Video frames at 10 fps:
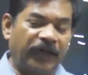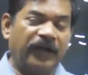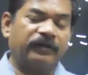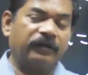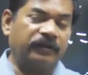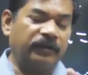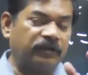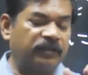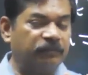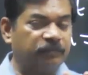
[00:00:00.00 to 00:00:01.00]
that
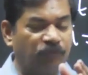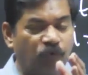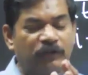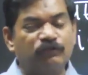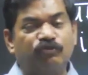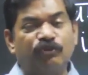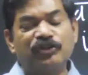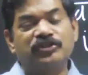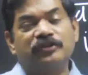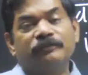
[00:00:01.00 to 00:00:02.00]
they'll keep the voltage
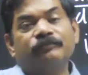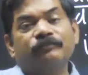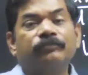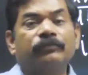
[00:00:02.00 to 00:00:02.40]
fixed.